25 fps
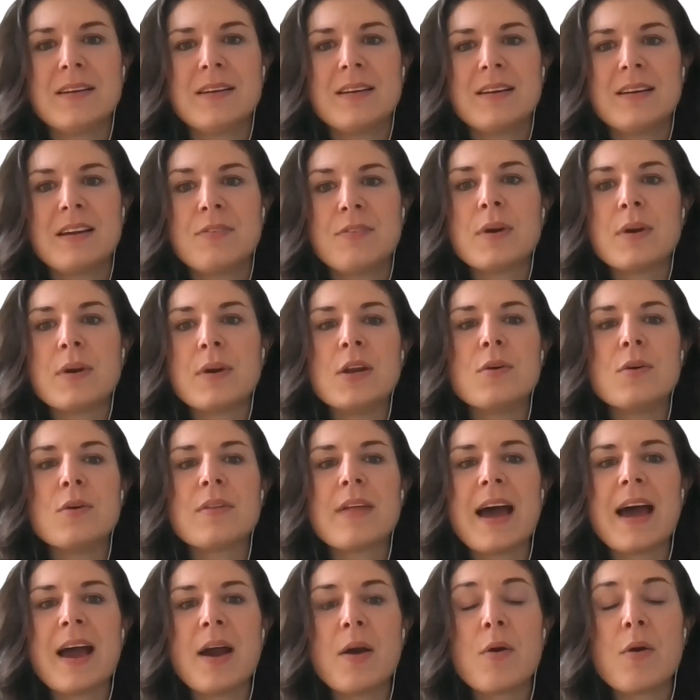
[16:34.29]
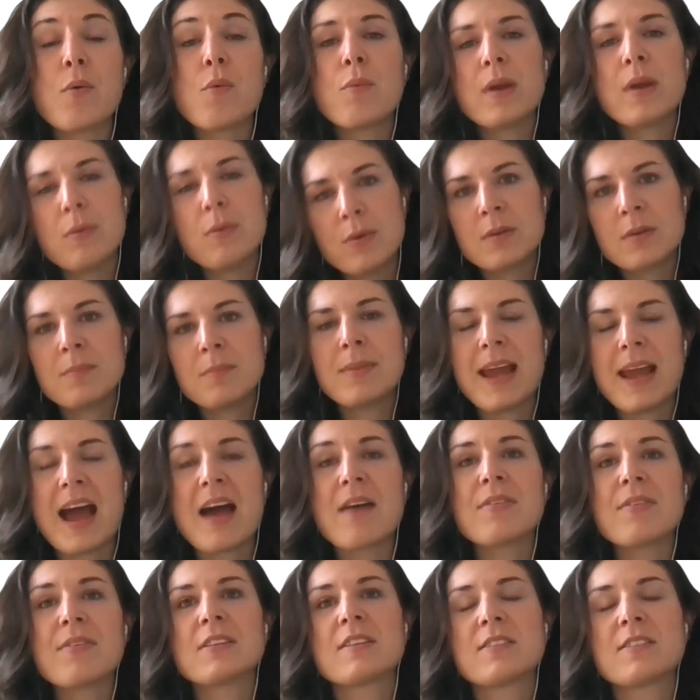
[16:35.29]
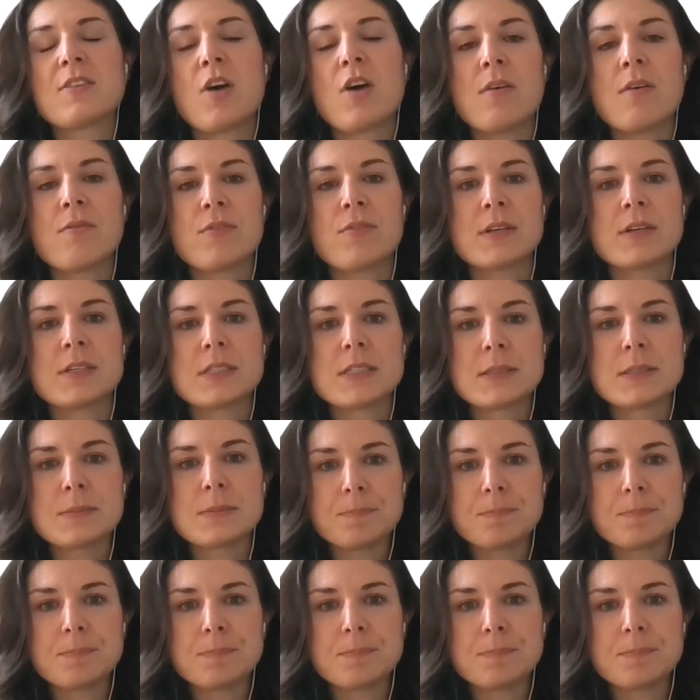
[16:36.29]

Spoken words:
If we knew that, we wouldn't be having this conference.